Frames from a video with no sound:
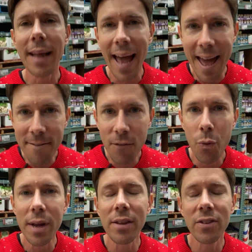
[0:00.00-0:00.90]

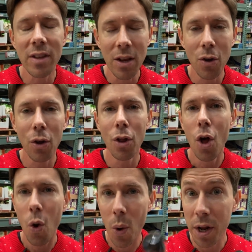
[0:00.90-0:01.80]
Every single
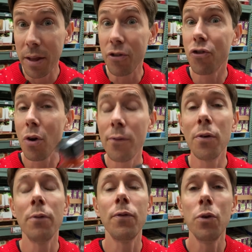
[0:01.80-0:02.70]
one of these
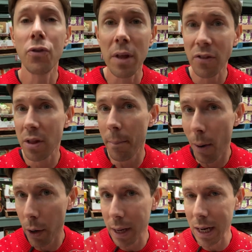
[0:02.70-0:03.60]
truffle-infused things at the
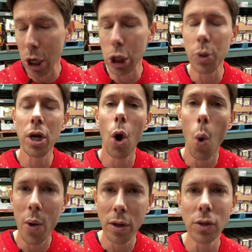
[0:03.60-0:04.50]
market, including
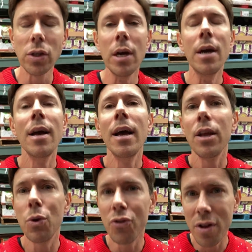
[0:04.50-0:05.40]
oils,
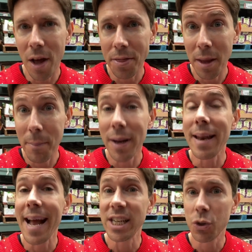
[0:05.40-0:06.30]
use nothing but
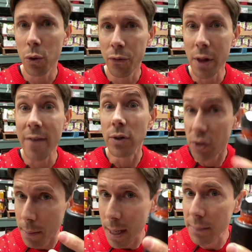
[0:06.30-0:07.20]
natural flavor.
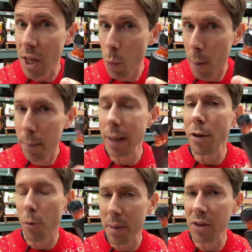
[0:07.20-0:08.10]
Sometimes they will put
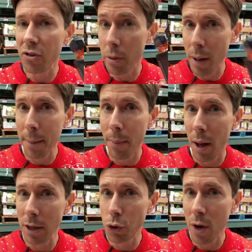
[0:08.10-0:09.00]
little pieces of black
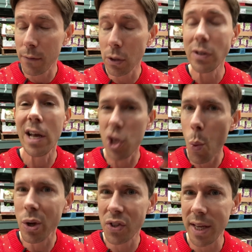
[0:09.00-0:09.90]
uh, truffles, and you
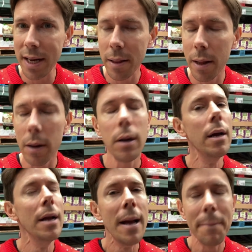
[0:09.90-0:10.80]
will see it in there,
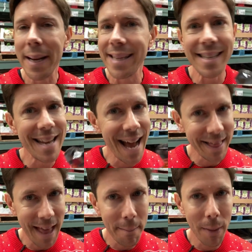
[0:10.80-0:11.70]
but it's not
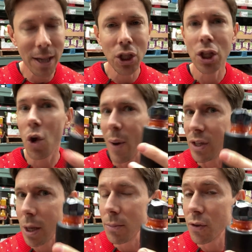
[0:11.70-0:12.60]
that much. The
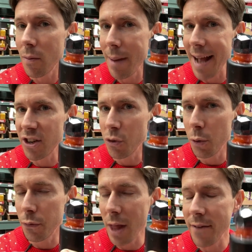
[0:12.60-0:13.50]
rest comes from
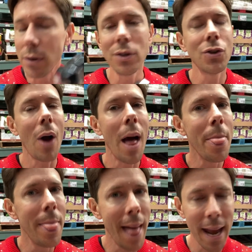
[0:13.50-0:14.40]
natural flavor, so
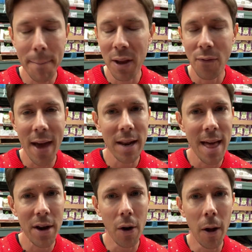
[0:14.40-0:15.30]
I'm not a big fan of
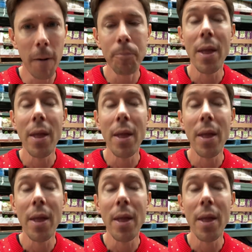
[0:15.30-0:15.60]
that at all.